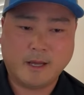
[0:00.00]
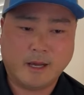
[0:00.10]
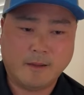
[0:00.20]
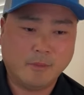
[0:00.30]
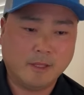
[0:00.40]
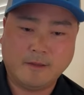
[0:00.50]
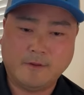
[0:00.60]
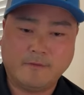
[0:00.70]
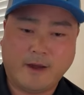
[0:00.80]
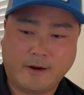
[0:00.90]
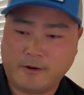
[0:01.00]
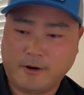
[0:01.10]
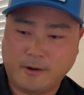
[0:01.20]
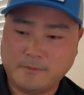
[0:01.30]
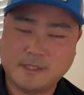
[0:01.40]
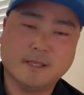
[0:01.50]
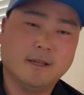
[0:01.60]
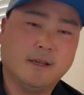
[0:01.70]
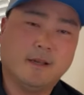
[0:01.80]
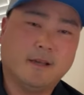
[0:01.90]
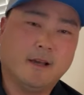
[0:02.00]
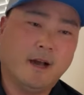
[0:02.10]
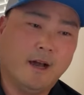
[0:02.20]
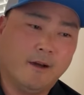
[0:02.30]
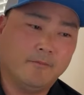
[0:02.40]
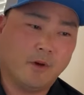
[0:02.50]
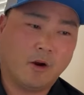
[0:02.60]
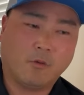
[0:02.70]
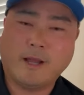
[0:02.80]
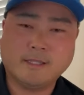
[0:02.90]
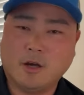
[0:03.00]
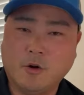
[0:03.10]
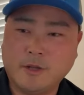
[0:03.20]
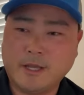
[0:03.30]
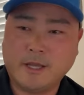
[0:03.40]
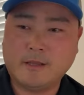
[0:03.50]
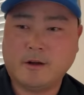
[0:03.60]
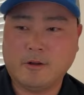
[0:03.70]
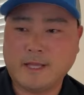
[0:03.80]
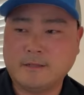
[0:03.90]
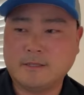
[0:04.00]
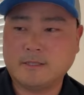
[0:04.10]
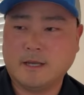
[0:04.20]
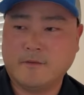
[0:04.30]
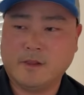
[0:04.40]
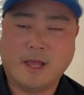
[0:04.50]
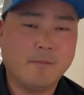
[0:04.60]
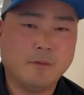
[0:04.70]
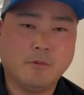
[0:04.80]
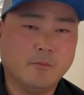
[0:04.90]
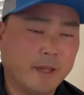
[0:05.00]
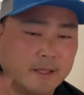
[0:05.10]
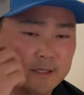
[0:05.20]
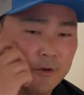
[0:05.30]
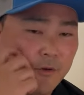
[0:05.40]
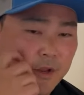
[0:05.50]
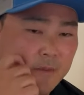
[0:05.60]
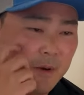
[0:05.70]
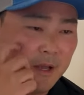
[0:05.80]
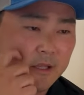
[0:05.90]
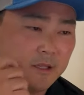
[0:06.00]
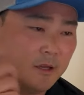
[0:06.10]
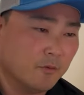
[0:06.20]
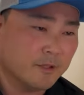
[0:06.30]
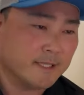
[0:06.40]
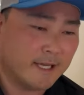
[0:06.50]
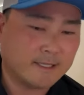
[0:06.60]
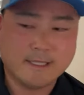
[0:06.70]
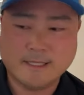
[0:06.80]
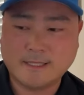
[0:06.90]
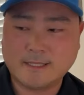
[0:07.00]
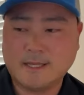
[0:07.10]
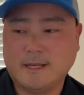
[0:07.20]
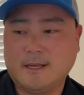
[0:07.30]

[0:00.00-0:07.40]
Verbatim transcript: I believe in firearms, our right to own it, all that good stuff. A lot of people may disagree, but, you know, we're in Texas.